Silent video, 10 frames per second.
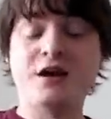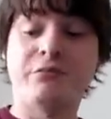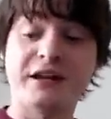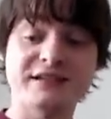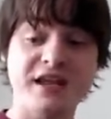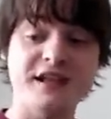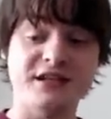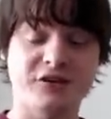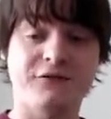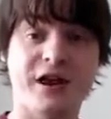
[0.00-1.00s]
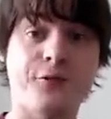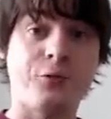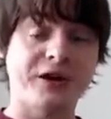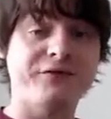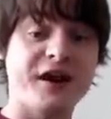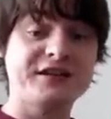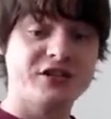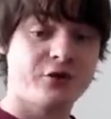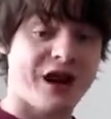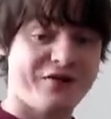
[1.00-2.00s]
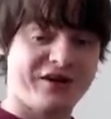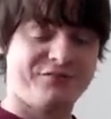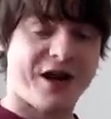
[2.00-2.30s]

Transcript: but it's the idea of, like, what if I don't have enough